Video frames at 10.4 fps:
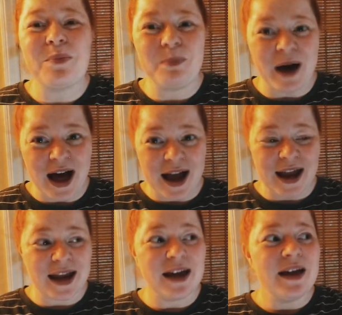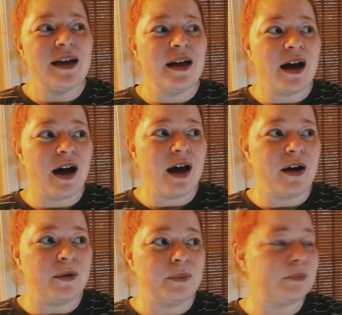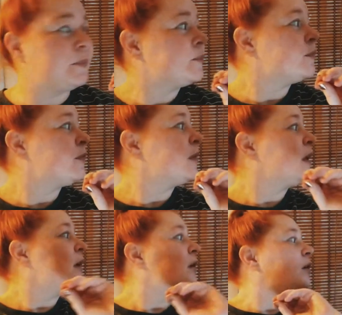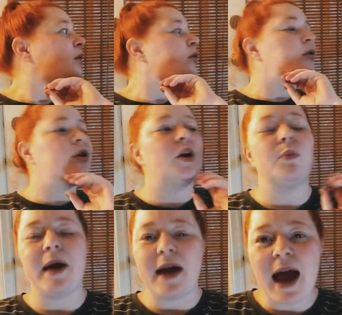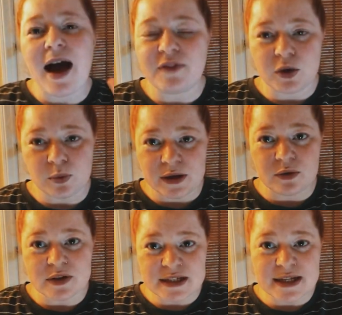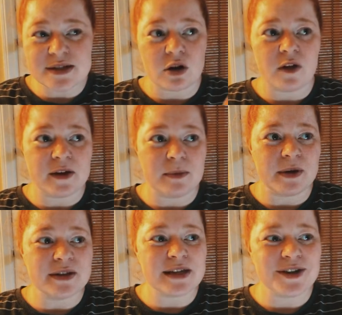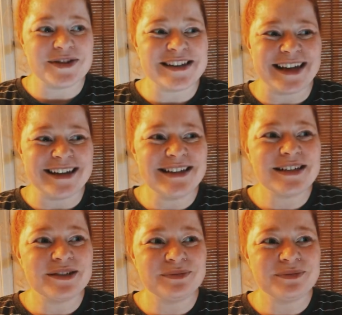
by, um, you know, by having read receipts on all the emails that you send?